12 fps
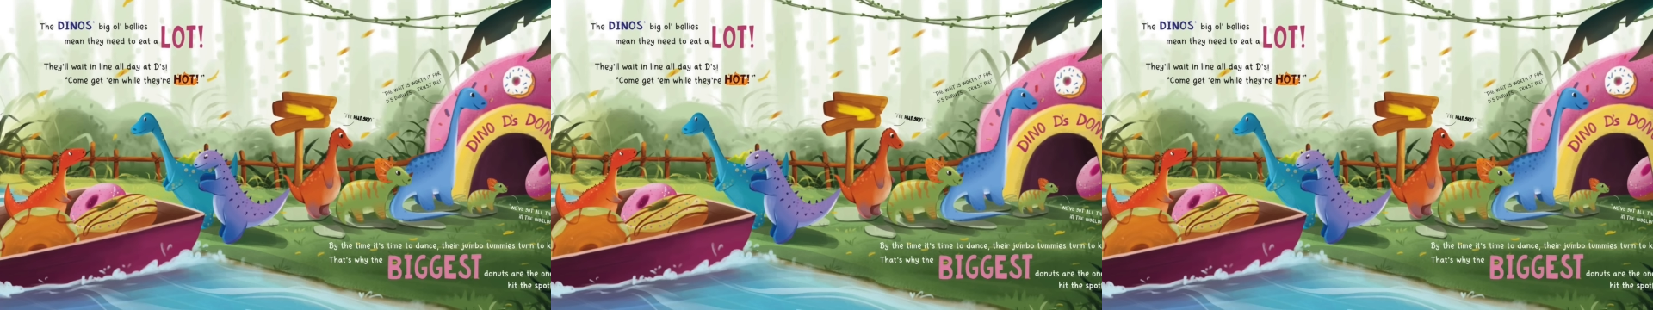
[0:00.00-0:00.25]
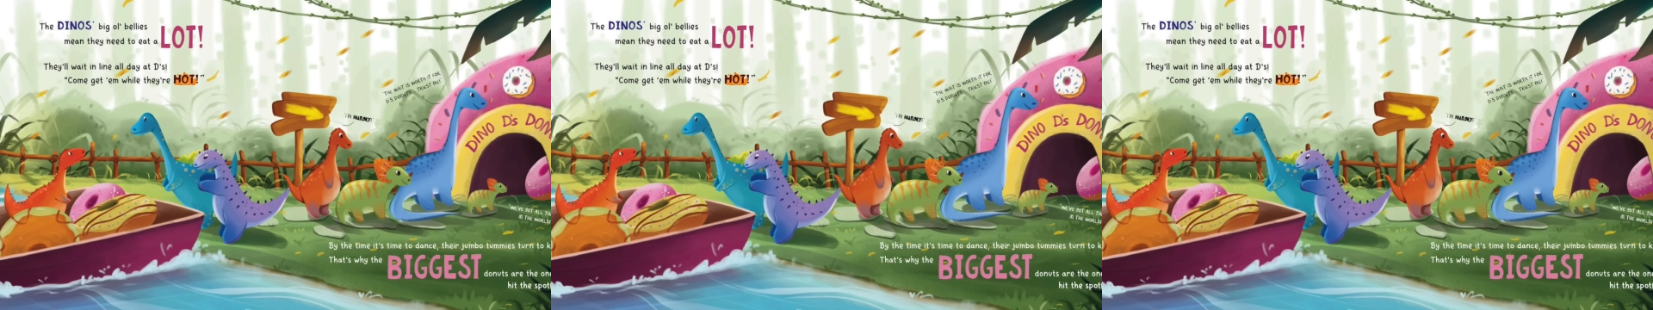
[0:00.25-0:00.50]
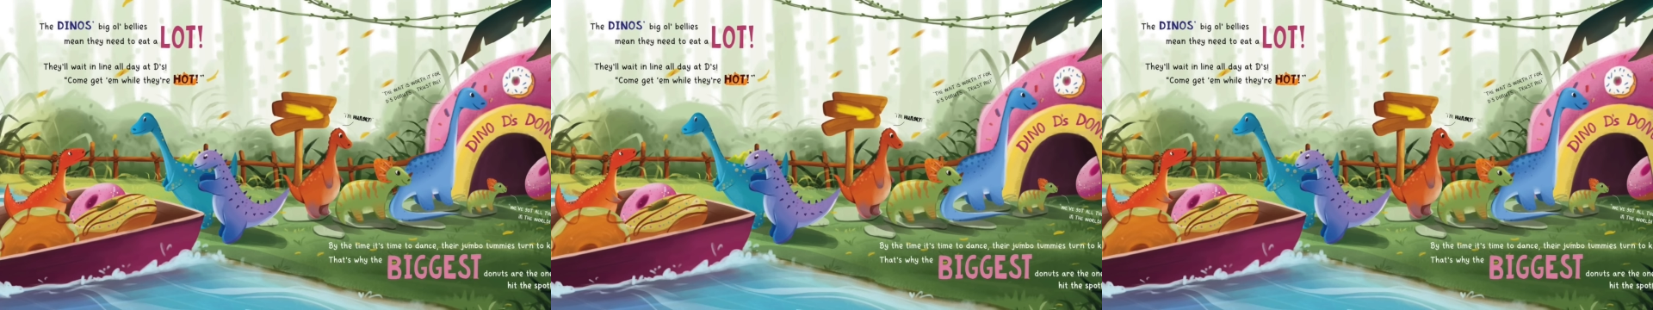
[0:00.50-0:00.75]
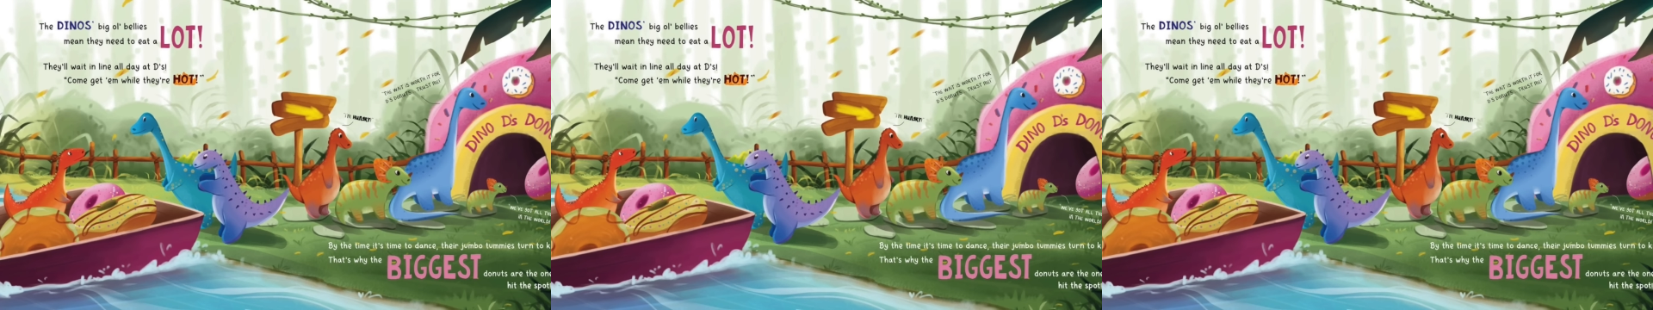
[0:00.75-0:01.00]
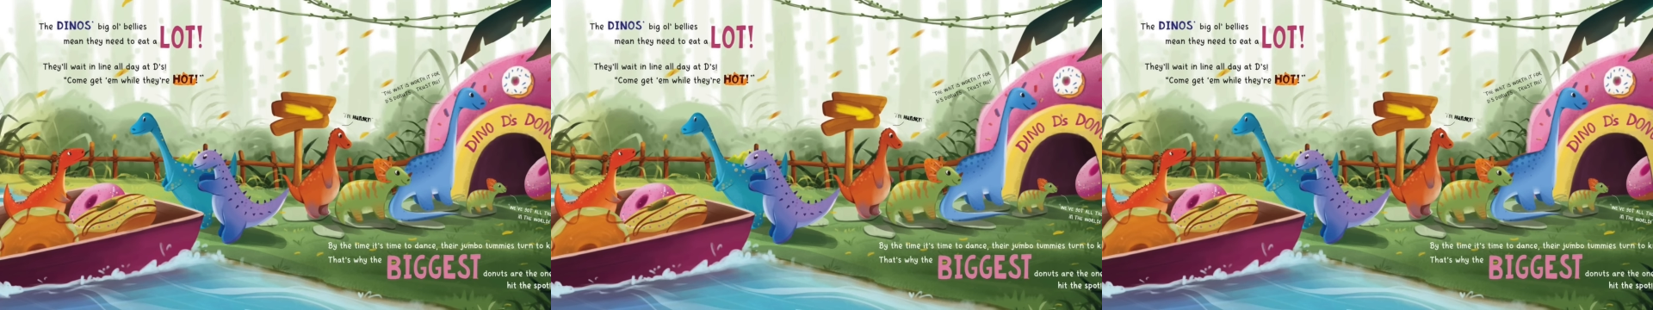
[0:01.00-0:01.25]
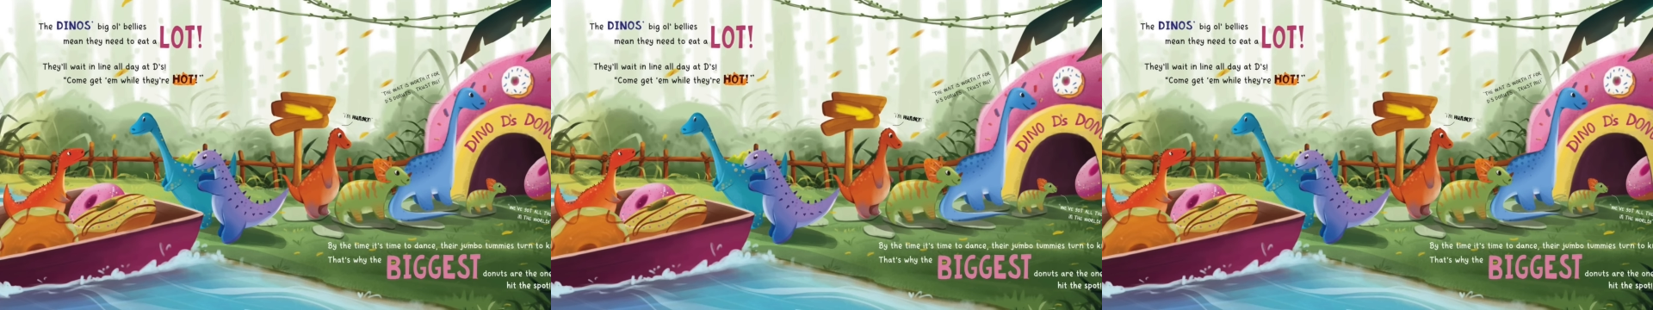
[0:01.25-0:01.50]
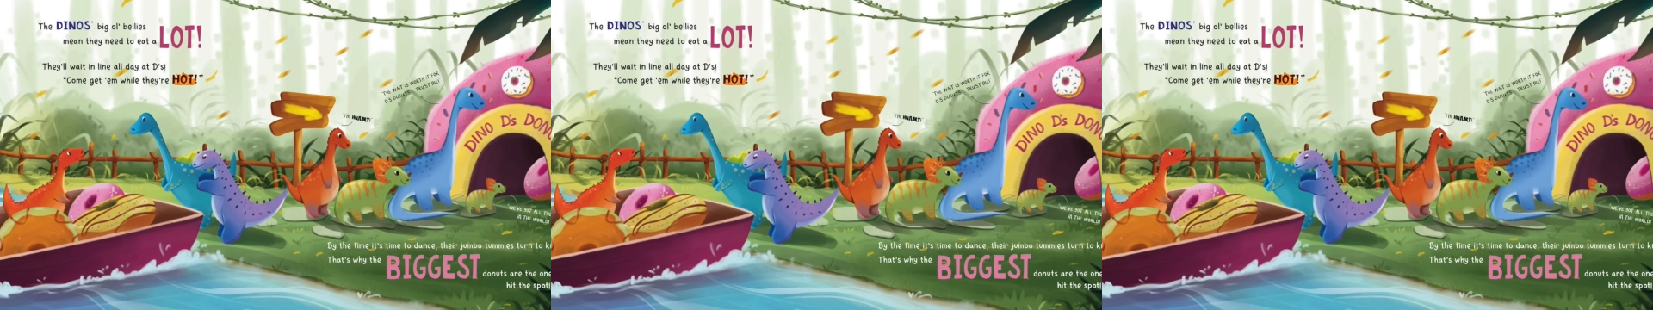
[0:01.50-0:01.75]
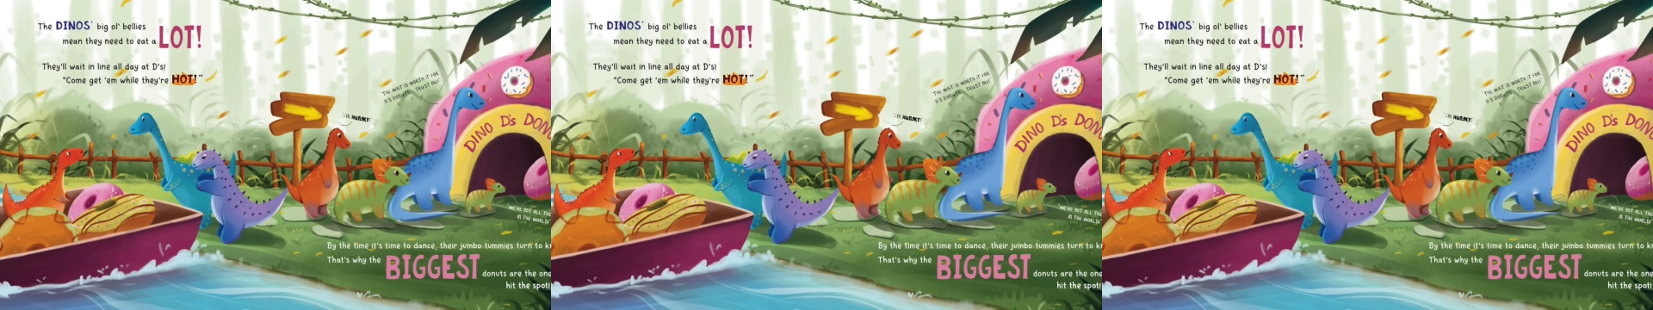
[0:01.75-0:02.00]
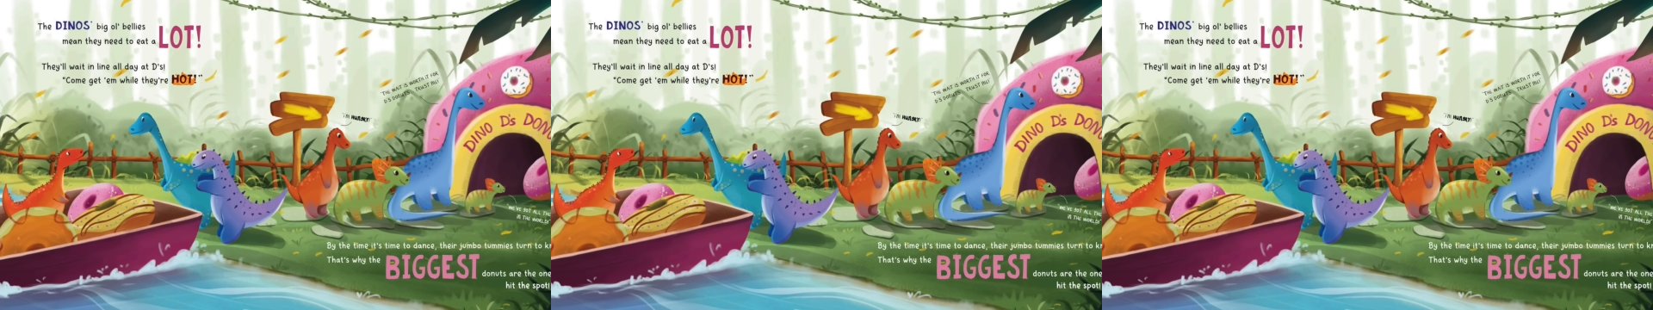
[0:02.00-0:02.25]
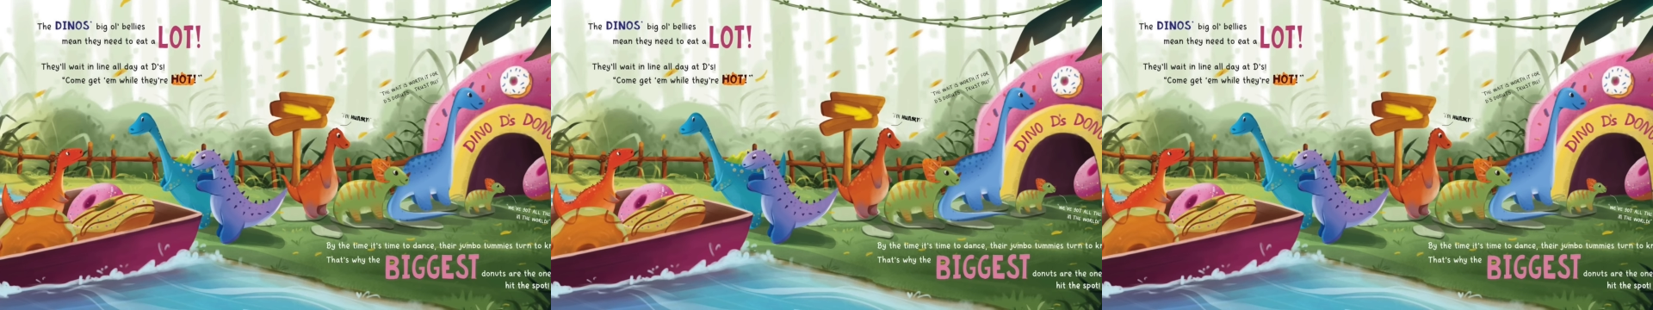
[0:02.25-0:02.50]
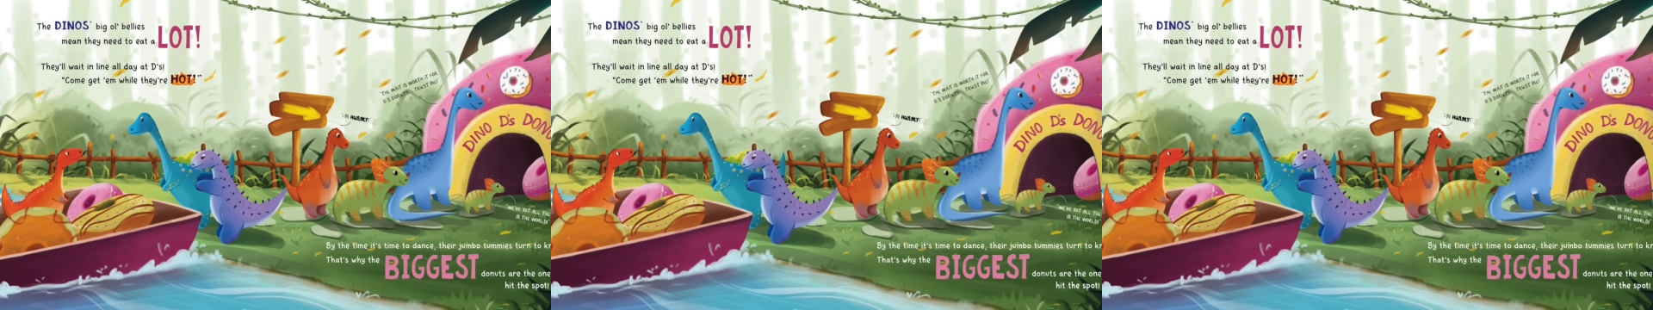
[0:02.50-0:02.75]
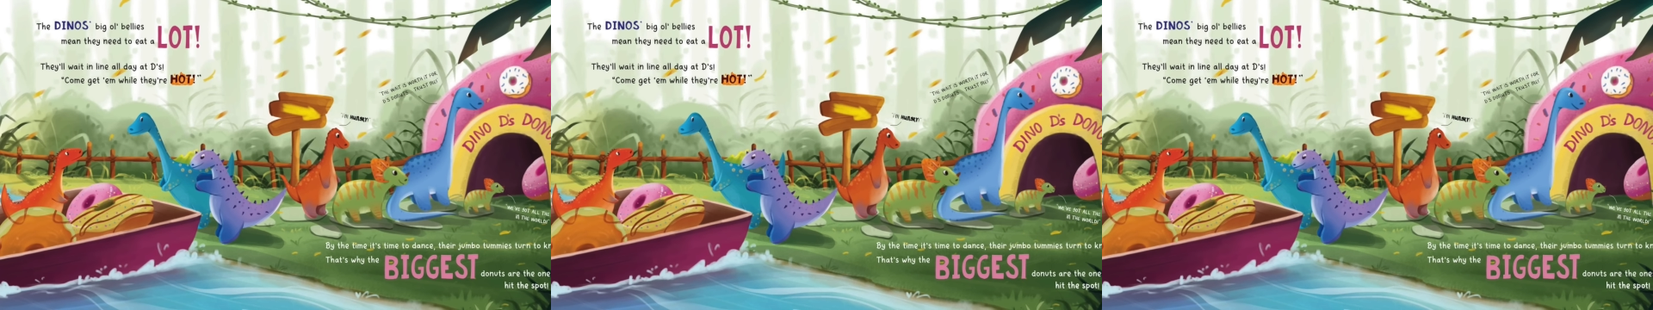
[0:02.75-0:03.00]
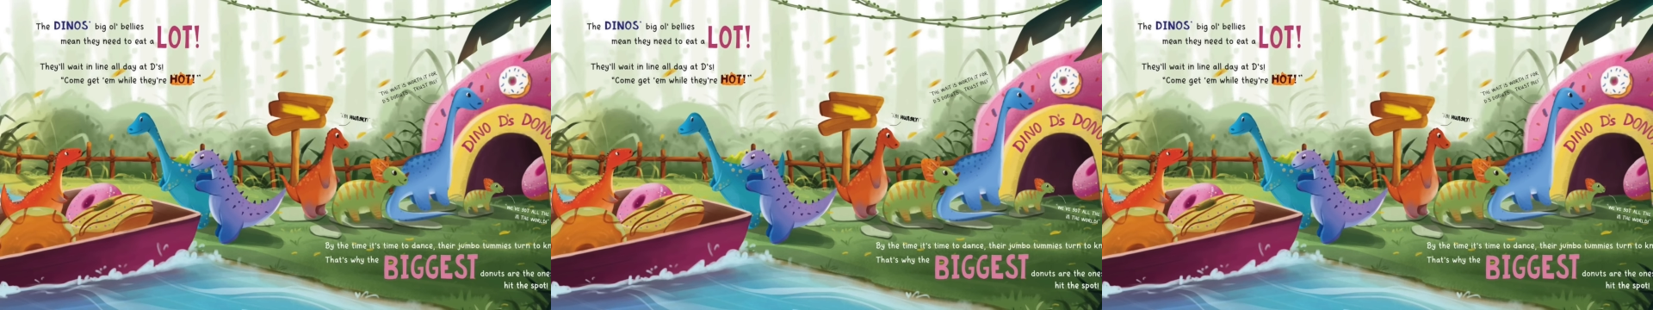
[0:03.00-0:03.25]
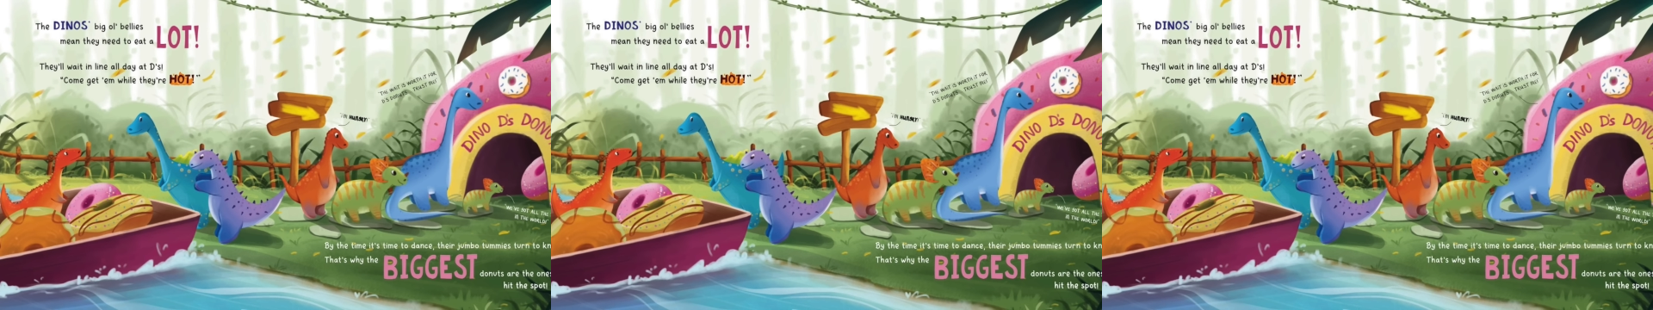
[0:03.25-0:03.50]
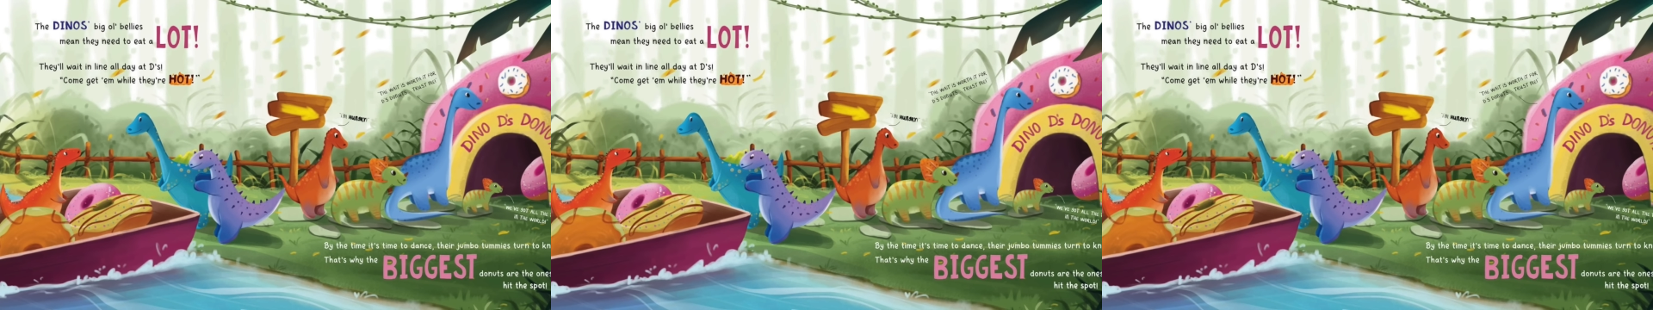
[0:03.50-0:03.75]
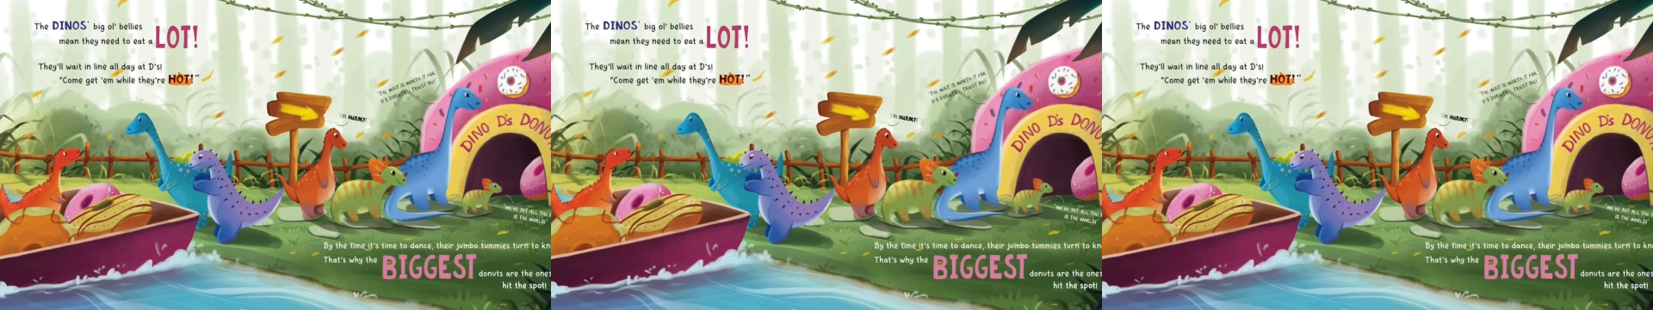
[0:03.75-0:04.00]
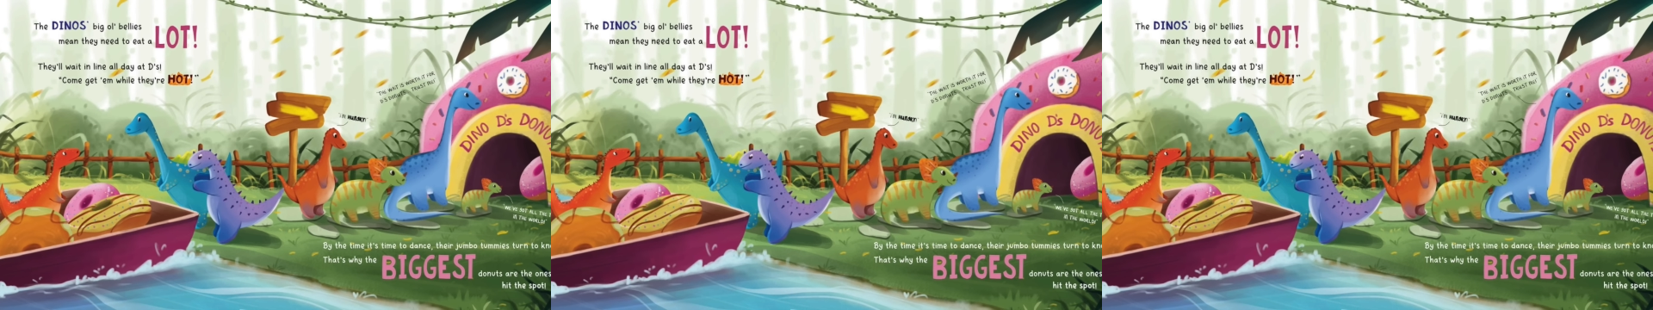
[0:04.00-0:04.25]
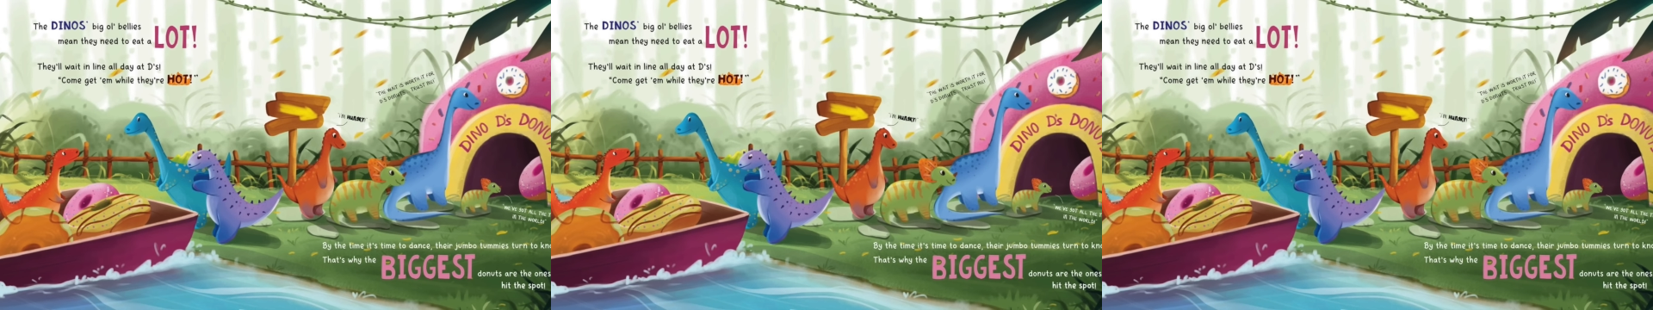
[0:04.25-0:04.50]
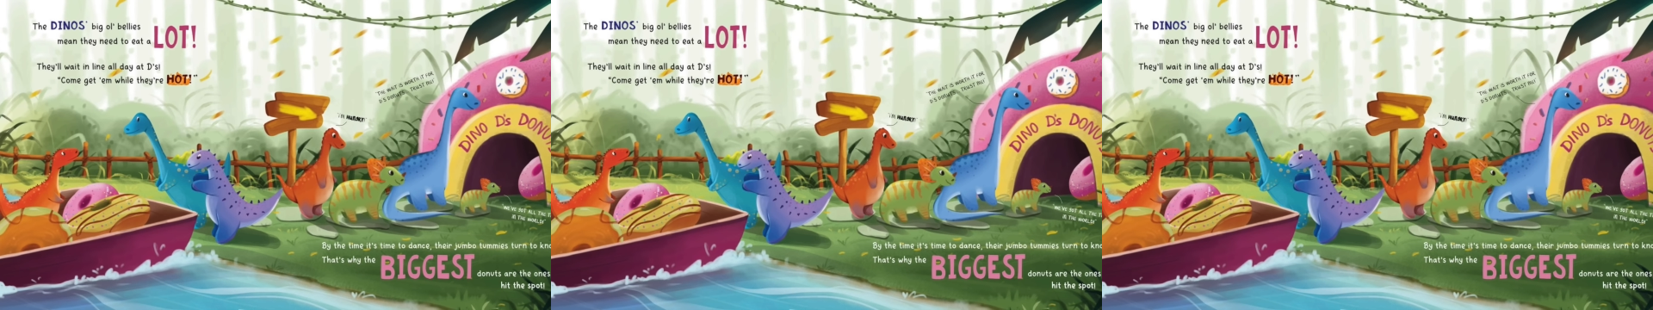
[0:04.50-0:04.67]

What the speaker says: Nobody's mouth can be seen.